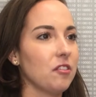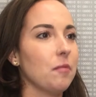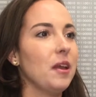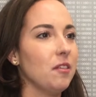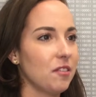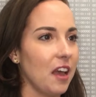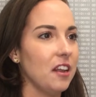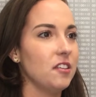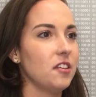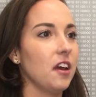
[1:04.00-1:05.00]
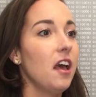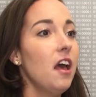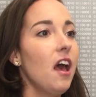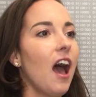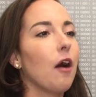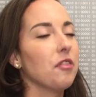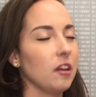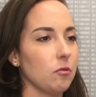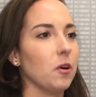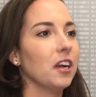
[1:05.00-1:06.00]
us some insight into how
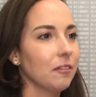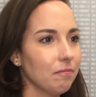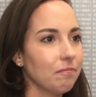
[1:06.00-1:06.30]
things work.